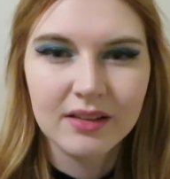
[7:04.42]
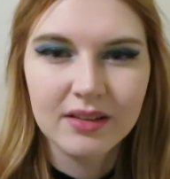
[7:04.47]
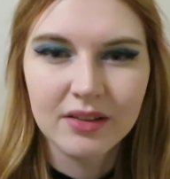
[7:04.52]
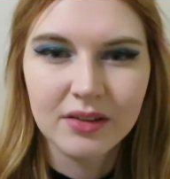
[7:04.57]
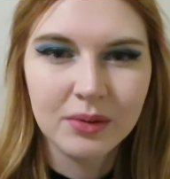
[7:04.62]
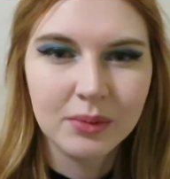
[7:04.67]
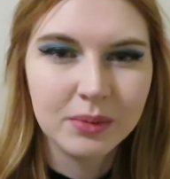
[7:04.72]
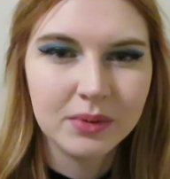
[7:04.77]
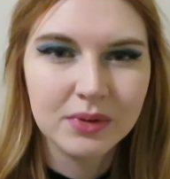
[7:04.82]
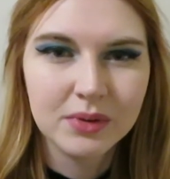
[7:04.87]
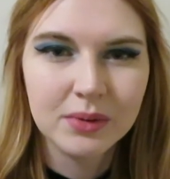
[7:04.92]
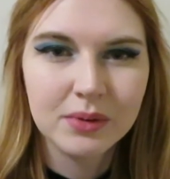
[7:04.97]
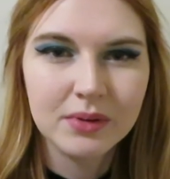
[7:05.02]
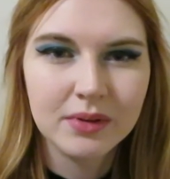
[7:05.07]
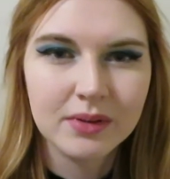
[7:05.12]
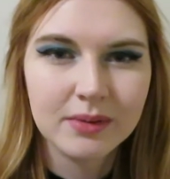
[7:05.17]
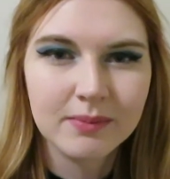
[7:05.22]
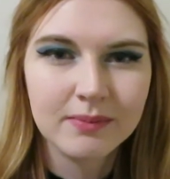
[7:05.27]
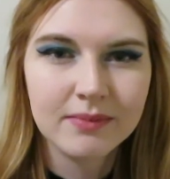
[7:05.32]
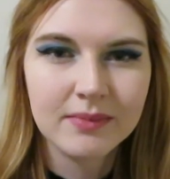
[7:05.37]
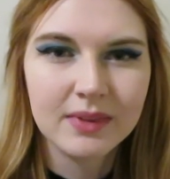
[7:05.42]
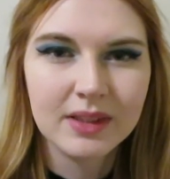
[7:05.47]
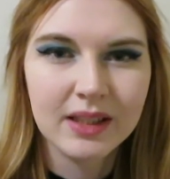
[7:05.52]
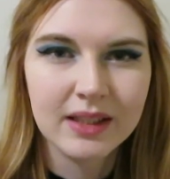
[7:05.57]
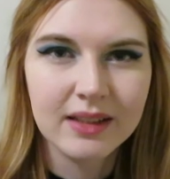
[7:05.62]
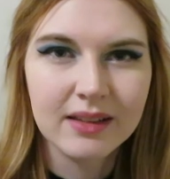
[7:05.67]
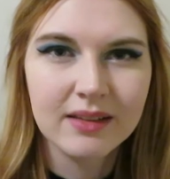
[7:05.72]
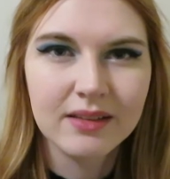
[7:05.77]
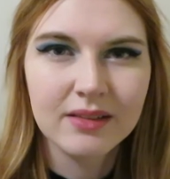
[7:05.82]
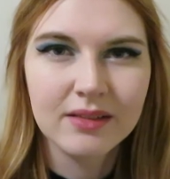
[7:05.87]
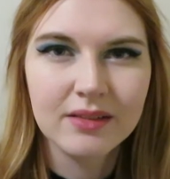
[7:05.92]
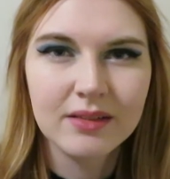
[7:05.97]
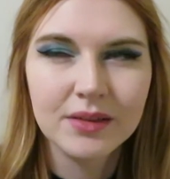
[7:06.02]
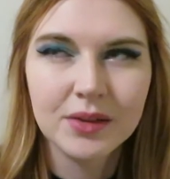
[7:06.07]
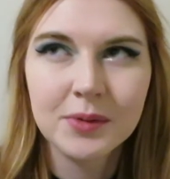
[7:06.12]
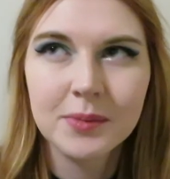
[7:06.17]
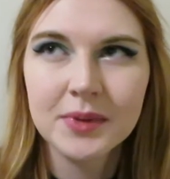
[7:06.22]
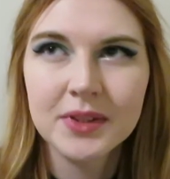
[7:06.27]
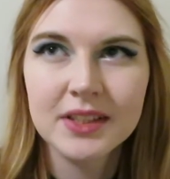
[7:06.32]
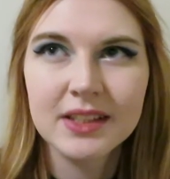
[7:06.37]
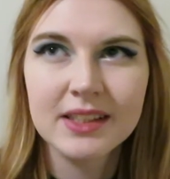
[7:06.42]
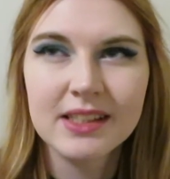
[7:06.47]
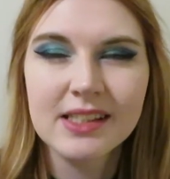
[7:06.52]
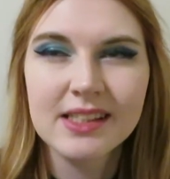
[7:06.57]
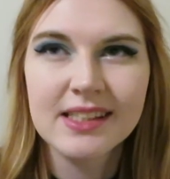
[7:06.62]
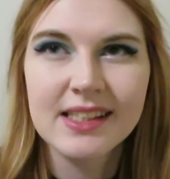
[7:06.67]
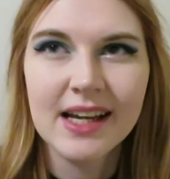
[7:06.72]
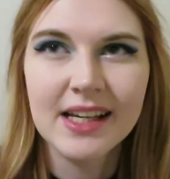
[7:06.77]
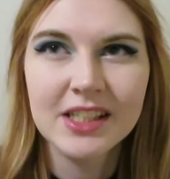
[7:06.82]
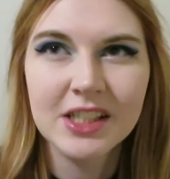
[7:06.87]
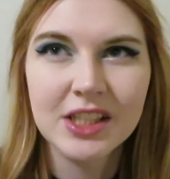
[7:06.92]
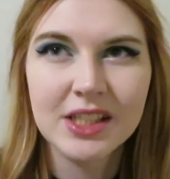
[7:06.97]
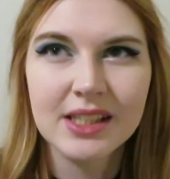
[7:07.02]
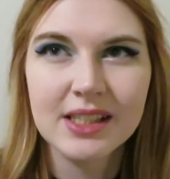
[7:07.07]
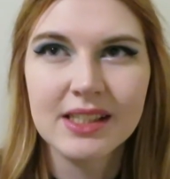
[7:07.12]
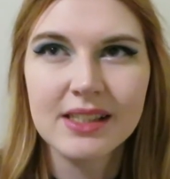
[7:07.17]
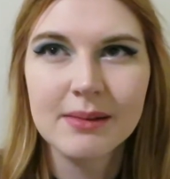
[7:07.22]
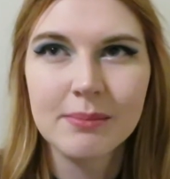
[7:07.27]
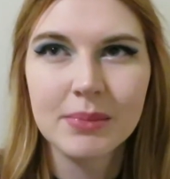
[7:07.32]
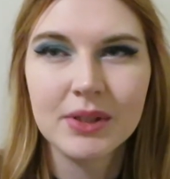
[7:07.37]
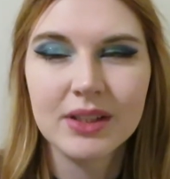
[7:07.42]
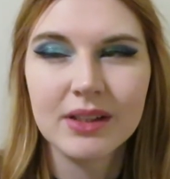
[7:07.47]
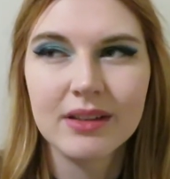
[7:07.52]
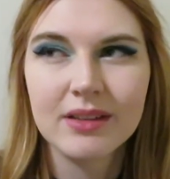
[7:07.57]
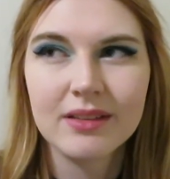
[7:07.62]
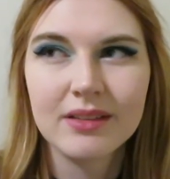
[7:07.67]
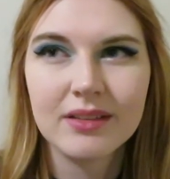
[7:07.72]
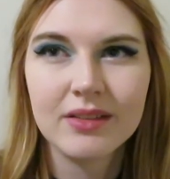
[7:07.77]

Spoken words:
don't know what to call them, like almost like sashes, but